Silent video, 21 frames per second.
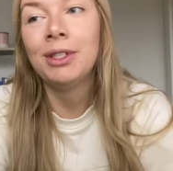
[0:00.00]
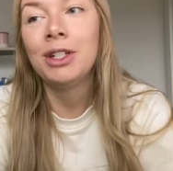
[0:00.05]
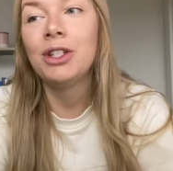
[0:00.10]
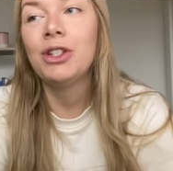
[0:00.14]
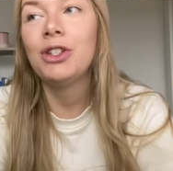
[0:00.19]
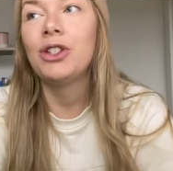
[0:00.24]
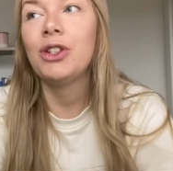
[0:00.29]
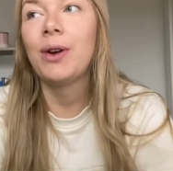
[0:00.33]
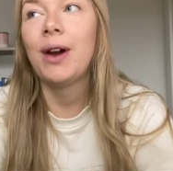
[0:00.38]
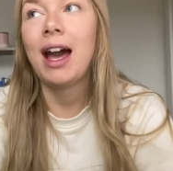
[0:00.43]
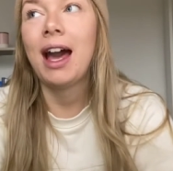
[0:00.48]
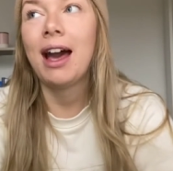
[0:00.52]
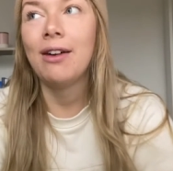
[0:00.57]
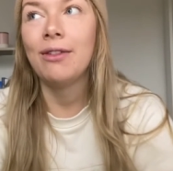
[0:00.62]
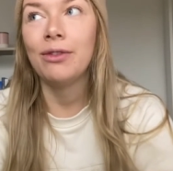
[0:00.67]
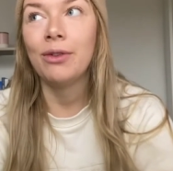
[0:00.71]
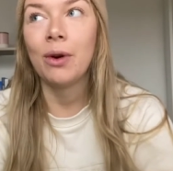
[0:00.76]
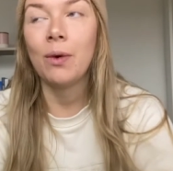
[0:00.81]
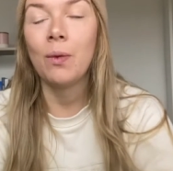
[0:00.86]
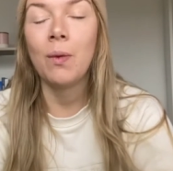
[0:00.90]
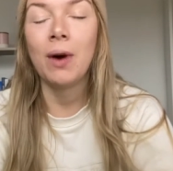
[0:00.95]
So I have
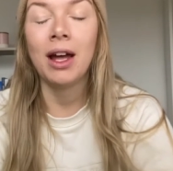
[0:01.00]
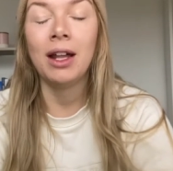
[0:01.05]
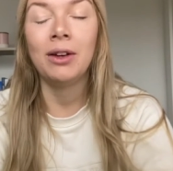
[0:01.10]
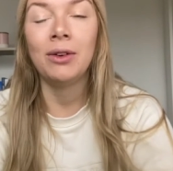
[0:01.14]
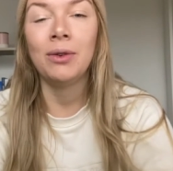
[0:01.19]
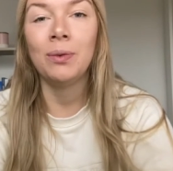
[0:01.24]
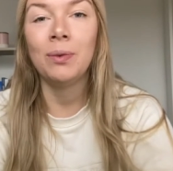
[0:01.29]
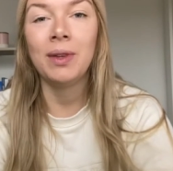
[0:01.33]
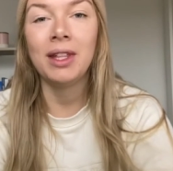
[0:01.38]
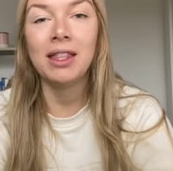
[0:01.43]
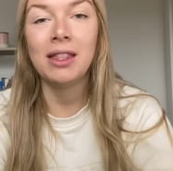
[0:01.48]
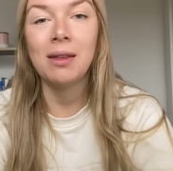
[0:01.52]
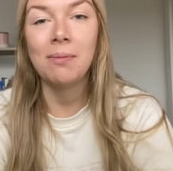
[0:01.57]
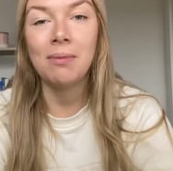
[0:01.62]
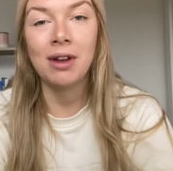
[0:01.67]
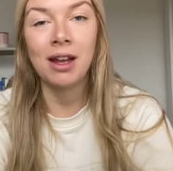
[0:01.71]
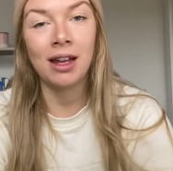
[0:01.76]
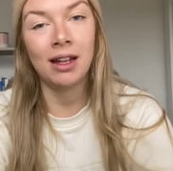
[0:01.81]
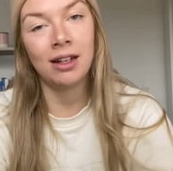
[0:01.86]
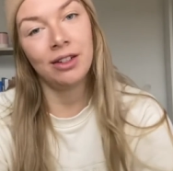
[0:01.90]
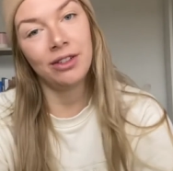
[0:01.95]
one with the
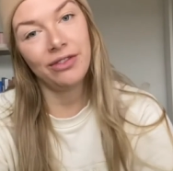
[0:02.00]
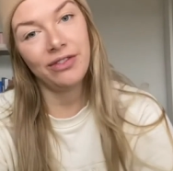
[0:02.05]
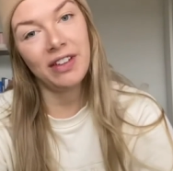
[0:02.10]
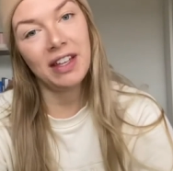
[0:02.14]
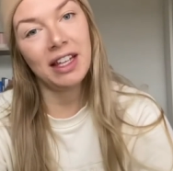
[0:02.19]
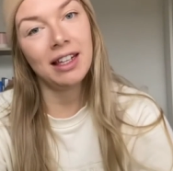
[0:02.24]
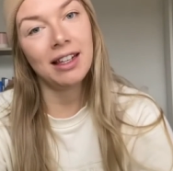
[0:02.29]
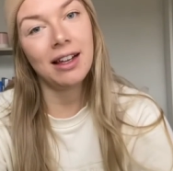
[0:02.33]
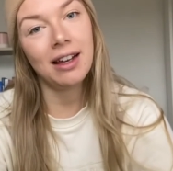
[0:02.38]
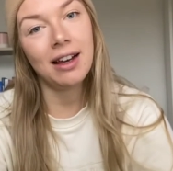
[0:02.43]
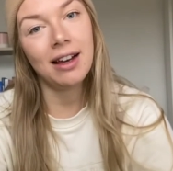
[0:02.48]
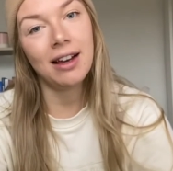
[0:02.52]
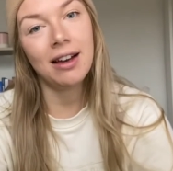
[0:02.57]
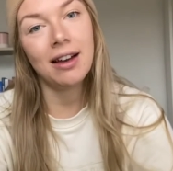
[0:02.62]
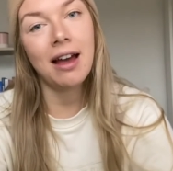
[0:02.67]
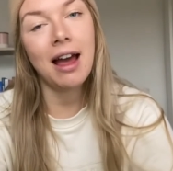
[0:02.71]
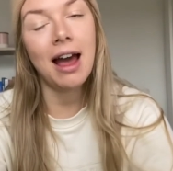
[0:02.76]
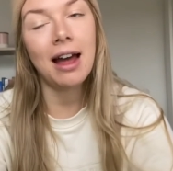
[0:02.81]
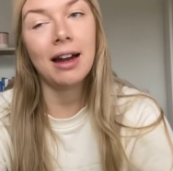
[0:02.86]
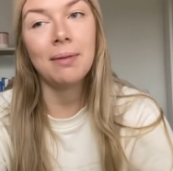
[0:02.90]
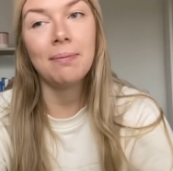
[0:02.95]
brand Feeler
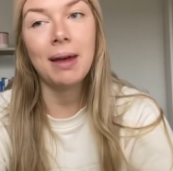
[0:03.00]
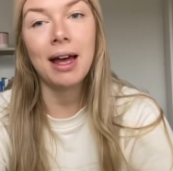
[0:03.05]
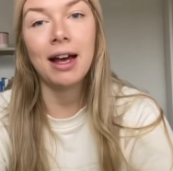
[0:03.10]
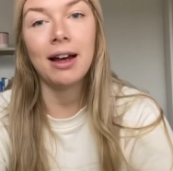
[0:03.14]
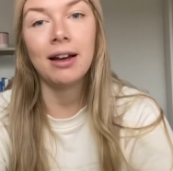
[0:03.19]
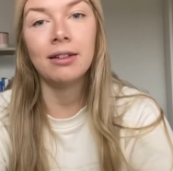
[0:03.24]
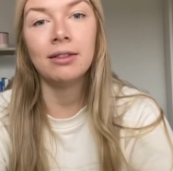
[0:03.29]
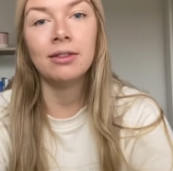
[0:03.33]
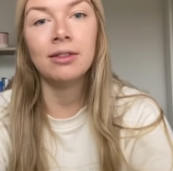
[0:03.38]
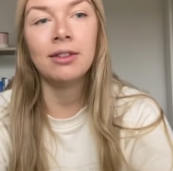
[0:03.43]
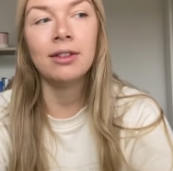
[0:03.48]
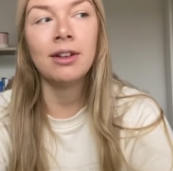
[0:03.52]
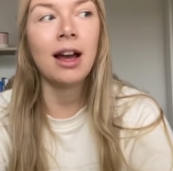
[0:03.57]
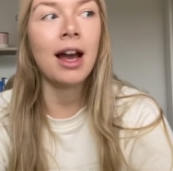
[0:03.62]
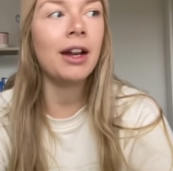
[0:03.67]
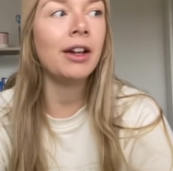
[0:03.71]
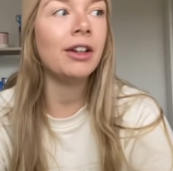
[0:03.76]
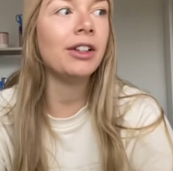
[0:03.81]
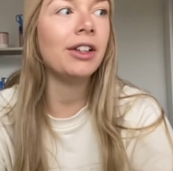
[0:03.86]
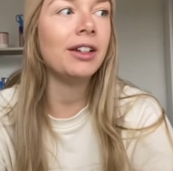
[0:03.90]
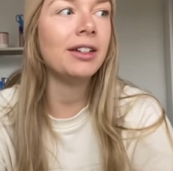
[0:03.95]
at about 9
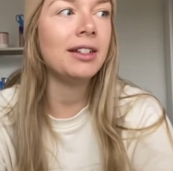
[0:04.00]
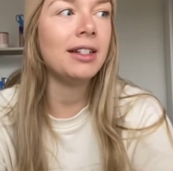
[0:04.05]
o'clock